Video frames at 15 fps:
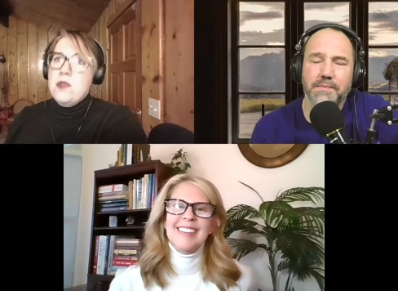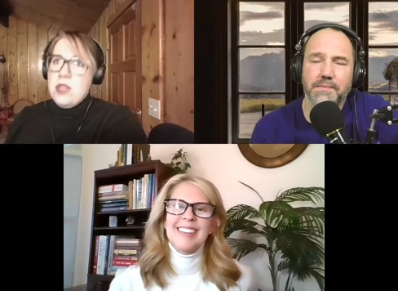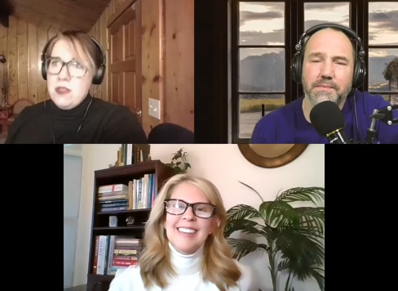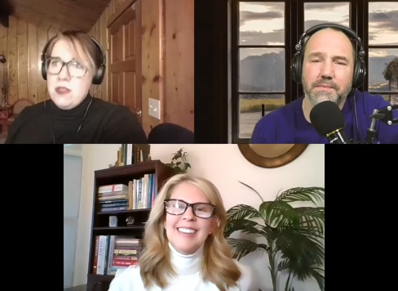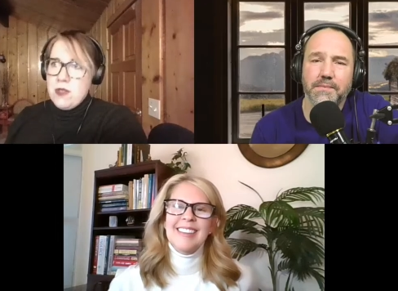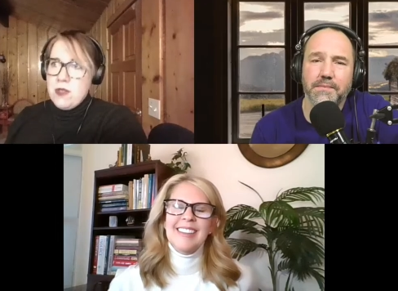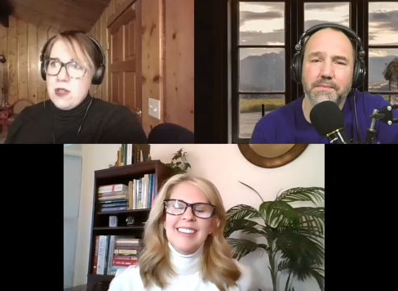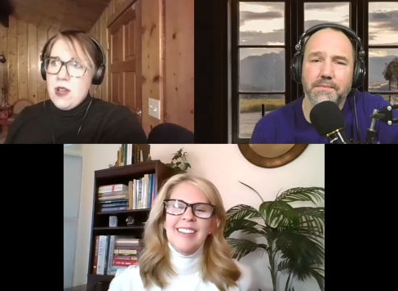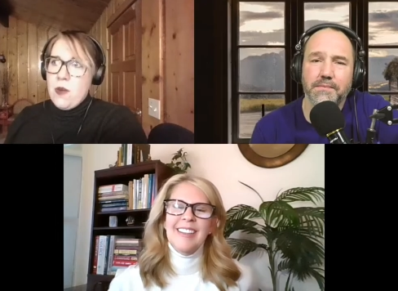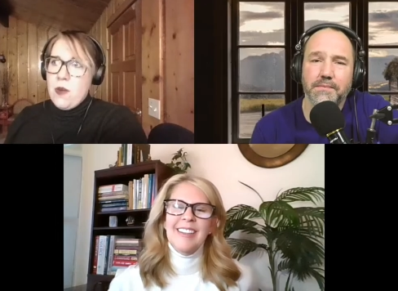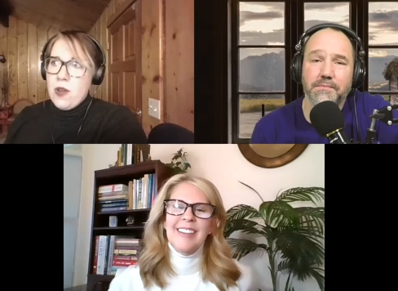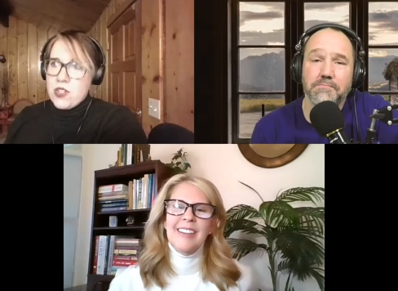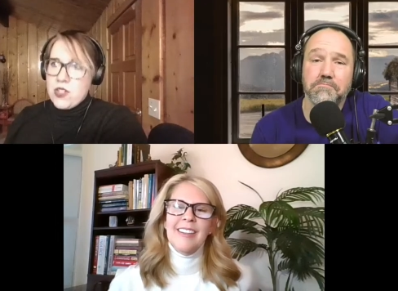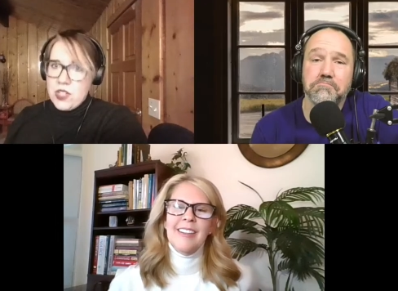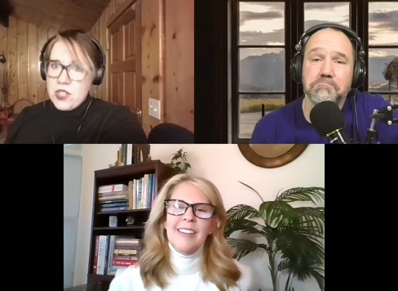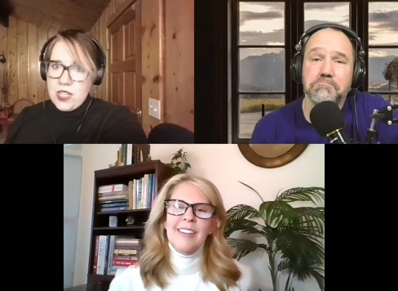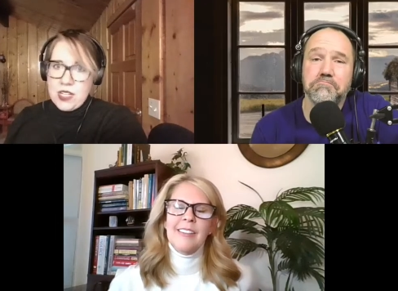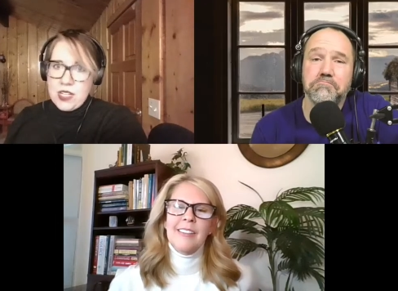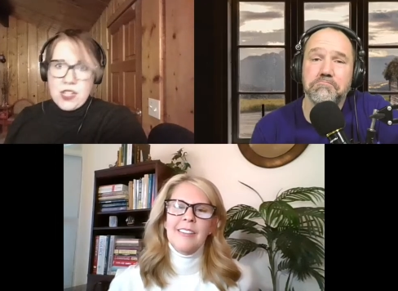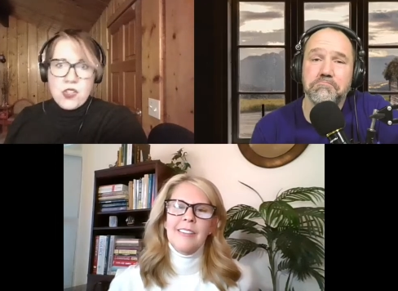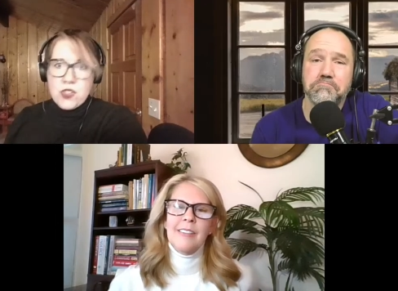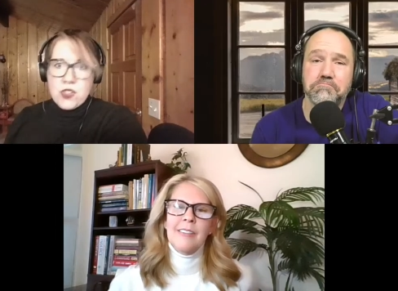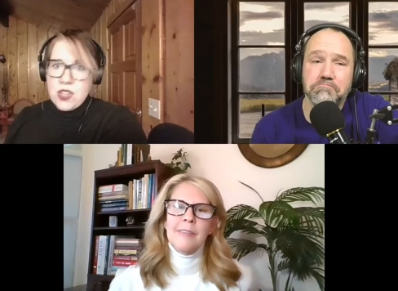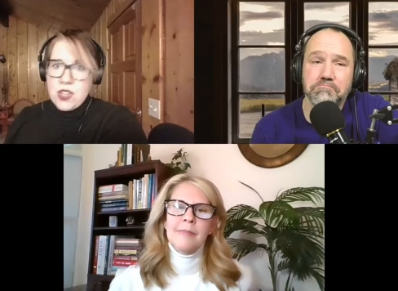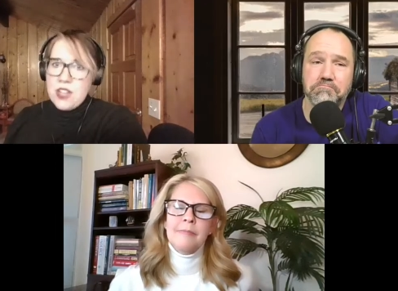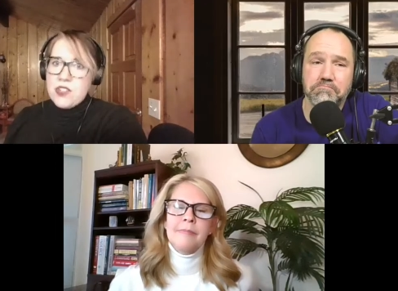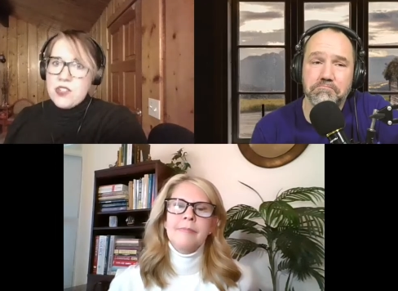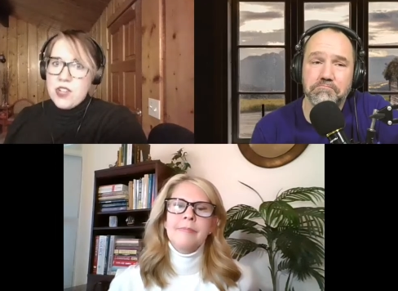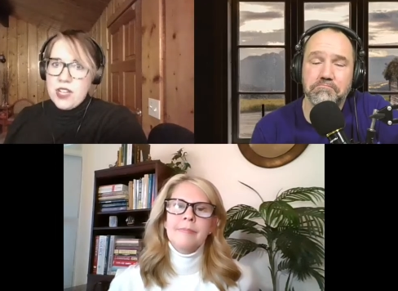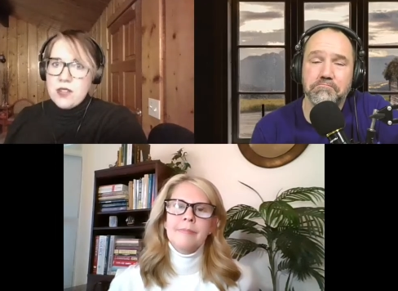Speaker 1: Even not washing it, I could not
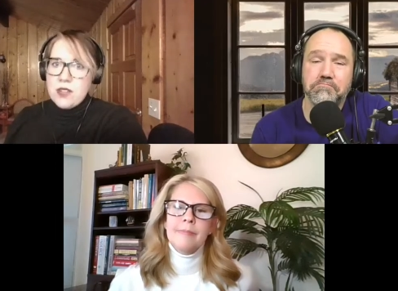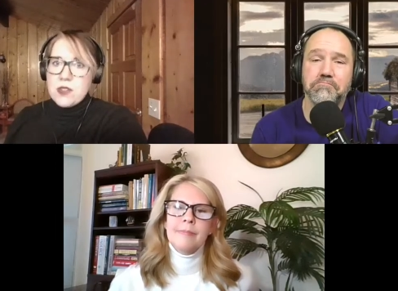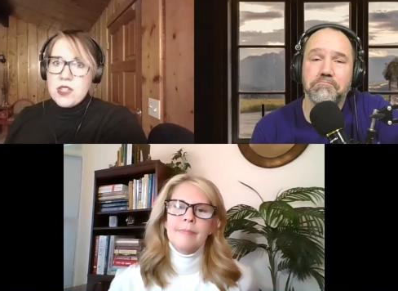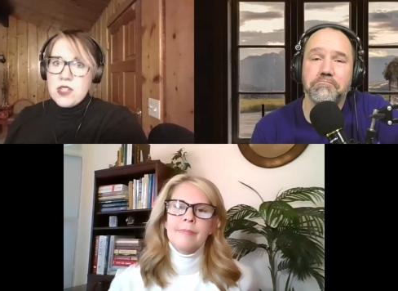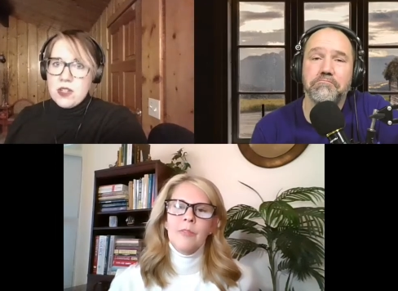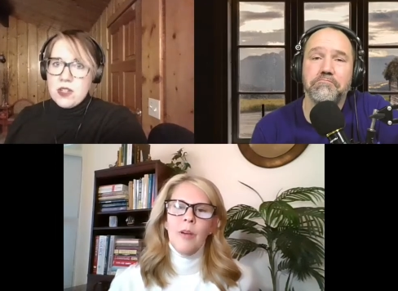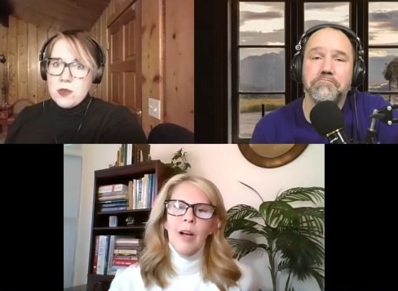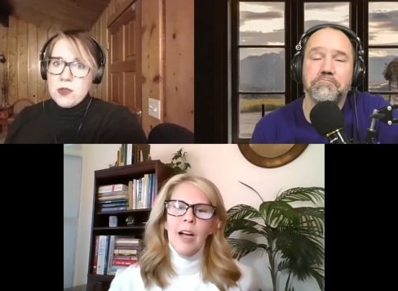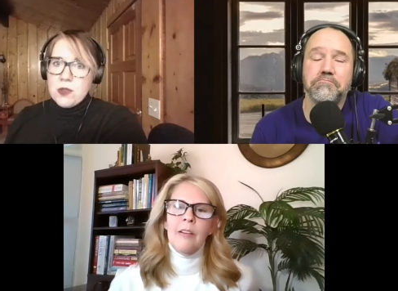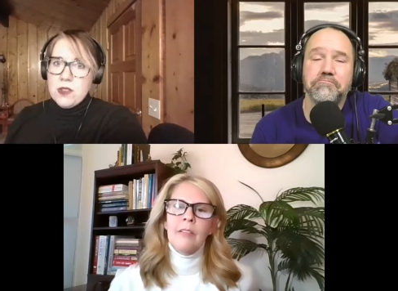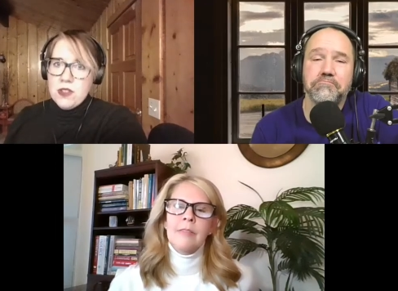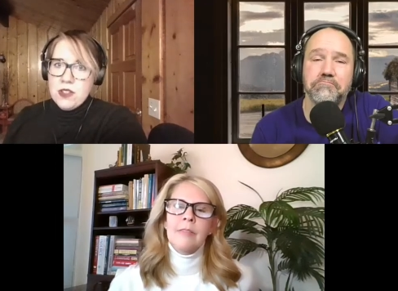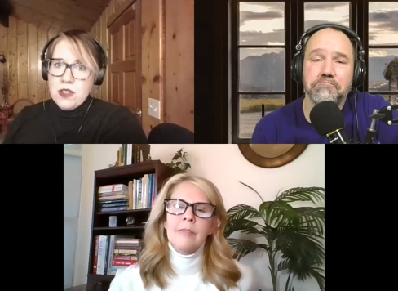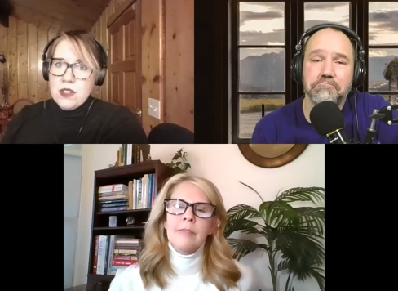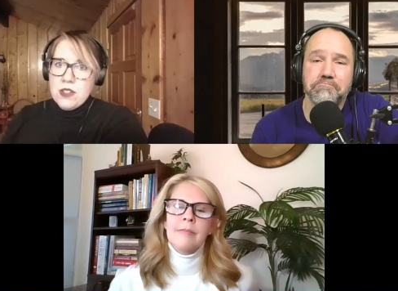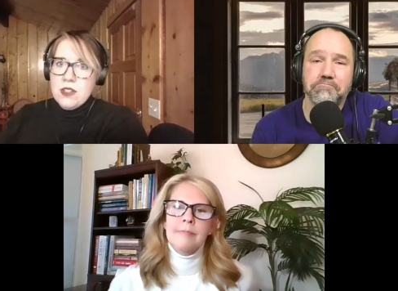dread. It was terrible. Wow.